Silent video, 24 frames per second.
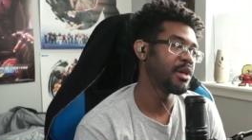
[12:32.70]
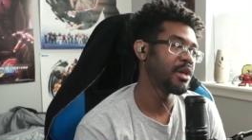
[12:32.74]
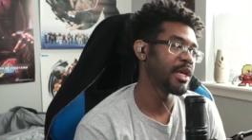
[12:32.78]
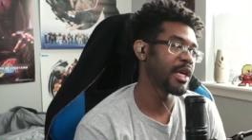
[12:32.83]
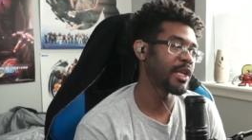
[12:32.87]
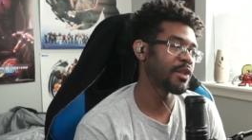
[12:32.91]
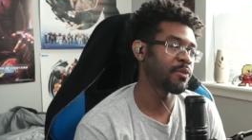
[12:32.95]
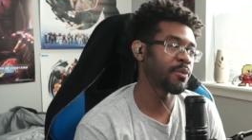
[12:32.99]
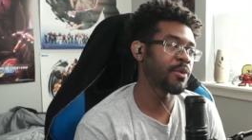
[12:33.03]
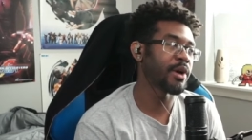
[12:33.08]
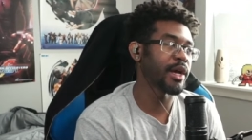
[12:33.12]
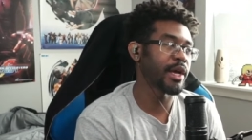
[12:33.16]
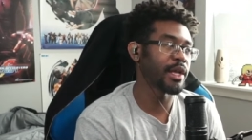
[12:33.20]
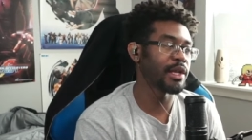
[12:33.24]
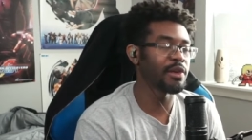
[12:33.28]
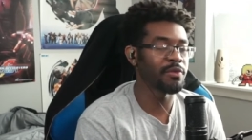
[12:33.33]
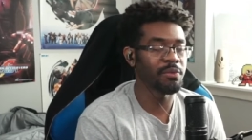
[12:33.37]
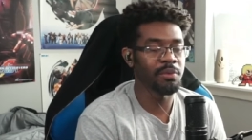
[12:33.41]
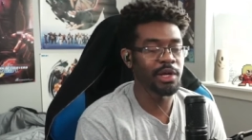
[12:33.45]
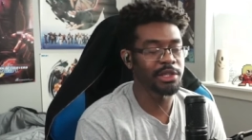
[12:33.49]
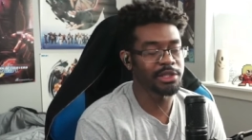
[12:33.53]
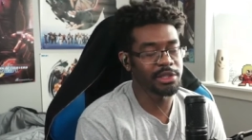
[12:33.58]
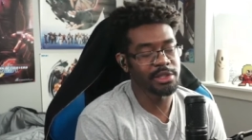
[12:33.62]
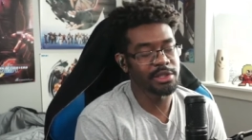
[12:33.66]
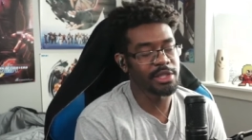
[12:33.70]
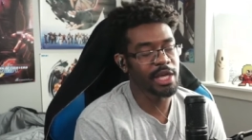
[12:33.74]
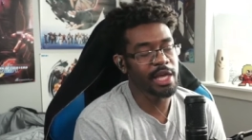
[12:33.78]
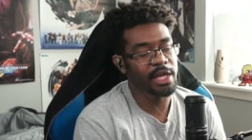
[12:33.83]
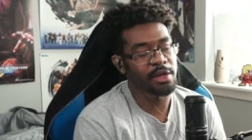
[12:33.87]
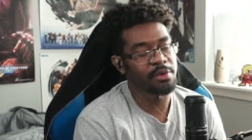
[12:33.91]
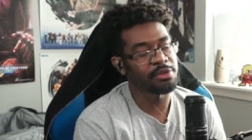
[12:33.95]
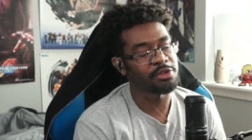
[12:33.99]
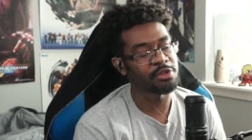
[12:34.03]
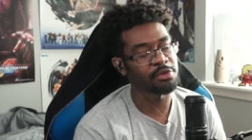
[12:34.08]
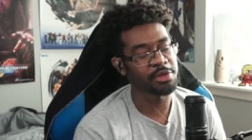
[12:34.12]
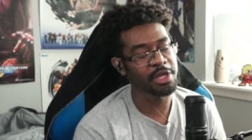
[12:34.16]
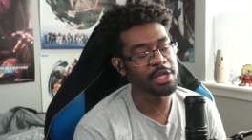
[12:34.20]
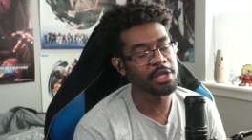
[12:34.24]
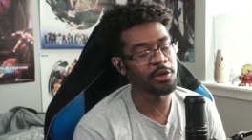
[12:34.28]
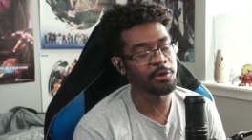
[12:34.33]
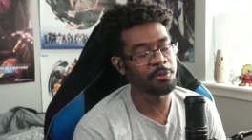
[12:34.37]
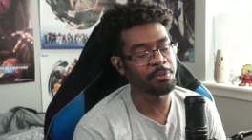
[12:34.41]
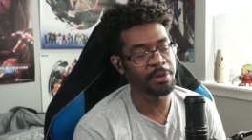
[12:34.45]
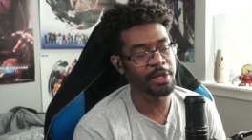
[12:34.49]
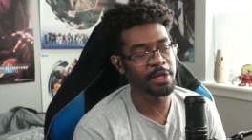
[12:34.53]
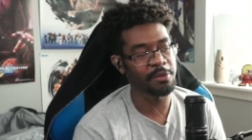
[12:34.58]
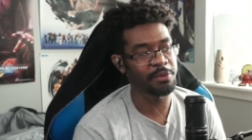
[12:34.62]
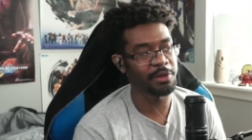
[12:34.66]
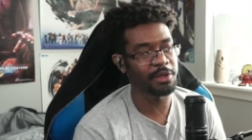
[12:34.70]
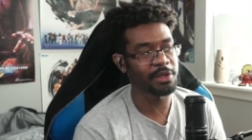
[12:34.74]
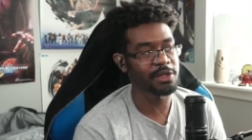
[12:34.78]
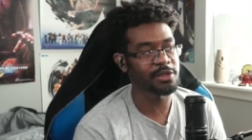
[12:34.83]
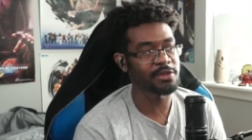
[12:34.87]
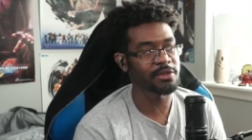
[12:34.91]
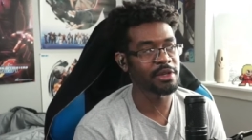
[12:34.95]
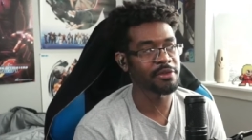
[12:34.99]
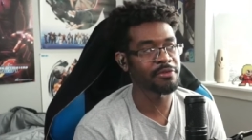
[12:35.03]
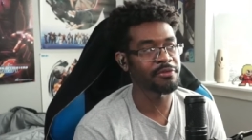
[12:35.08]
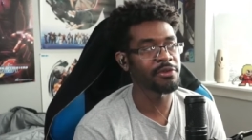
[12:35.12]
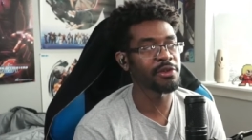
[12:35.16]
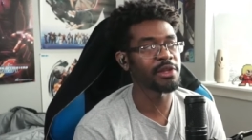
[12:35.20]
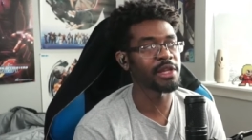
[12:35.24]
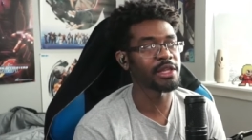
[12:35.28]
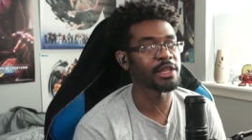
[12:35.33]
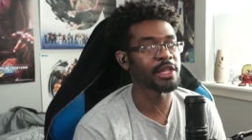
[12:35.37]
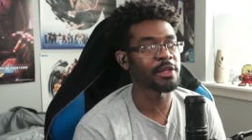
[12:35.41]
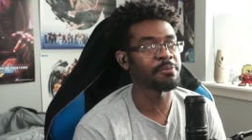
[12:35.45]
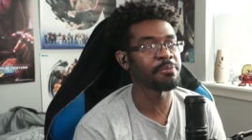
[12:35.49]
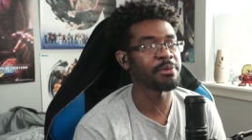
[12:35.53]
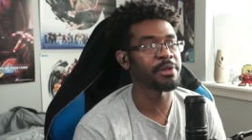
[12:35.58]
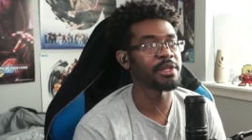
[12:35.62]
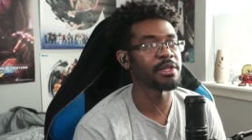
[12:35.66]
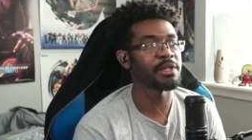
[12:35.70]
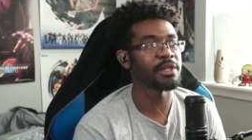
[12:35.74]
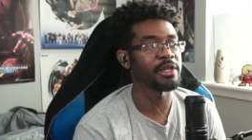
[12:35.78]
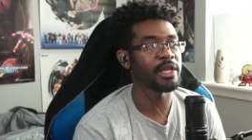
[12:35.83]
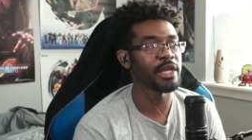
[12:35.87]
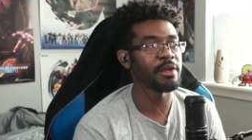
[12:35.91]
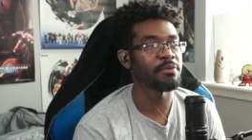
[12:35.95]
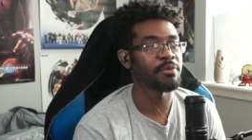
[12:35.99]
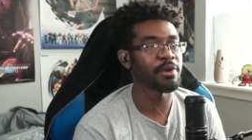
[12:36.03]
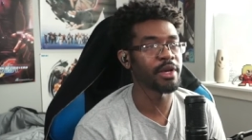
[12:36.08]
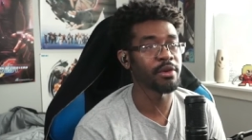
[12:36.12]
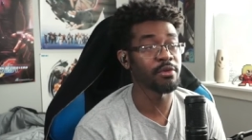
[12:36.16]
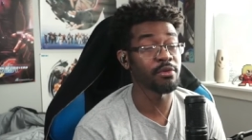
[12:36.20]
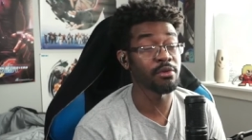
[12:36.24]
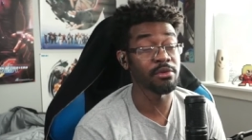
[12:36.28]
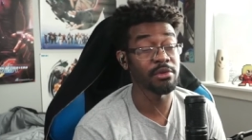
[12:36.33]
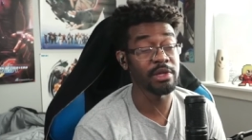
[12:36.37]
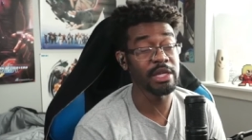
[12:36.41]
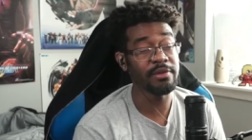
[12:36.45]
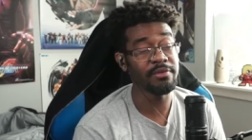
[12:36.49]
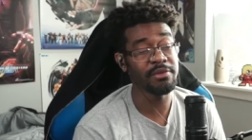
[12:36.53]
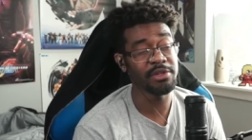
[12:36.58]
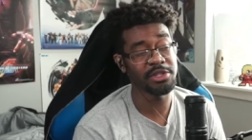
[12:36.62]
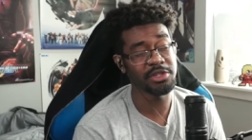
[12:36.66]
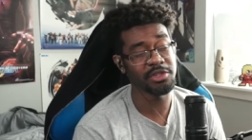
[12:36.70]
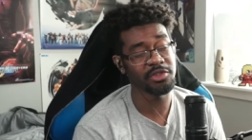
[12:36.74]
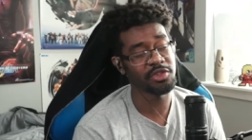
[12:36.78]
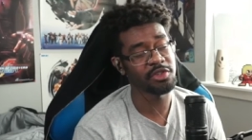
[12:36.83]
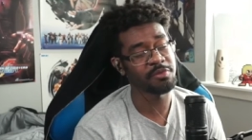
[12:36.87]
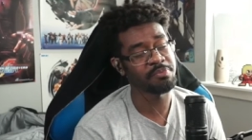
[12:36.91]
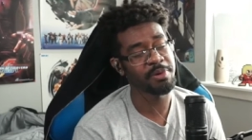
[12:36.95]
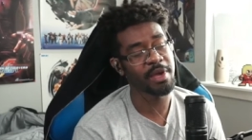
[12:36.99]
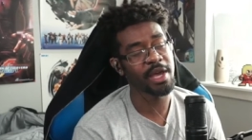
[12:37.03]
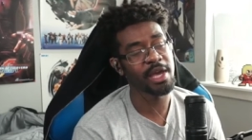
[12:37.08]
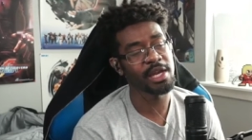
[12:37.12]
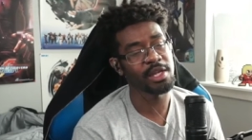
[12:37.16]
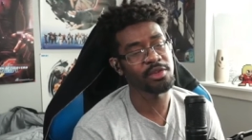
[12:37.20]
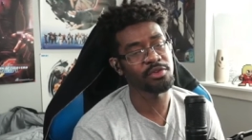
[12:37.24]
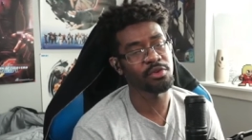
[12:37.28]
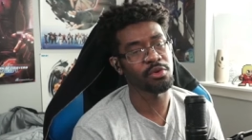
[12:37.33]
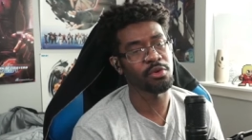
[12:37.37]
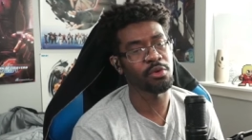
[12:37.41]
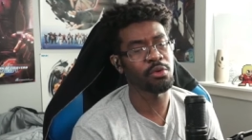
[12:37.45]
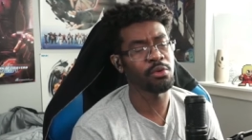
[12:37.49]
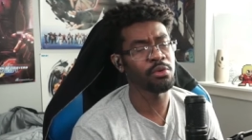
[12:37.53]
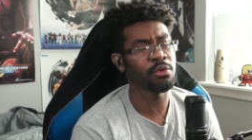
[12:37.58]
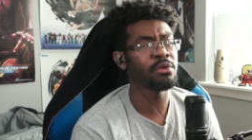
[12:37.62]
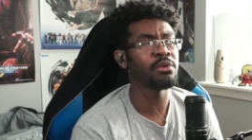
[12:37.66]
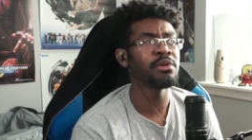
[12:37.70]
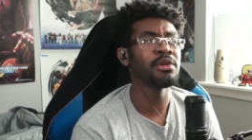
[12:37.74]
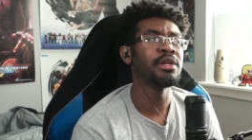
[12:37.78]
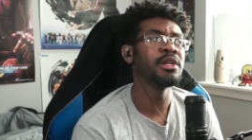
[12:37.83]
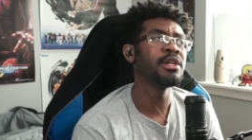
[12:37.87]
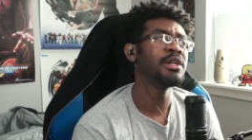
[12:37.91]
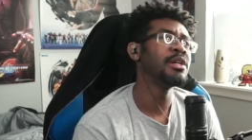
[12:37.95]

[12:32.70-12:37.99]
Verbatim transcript: It's why I love watching Daigo and Tokido play, because I feel like they play the game right, or even just Japan as a whole,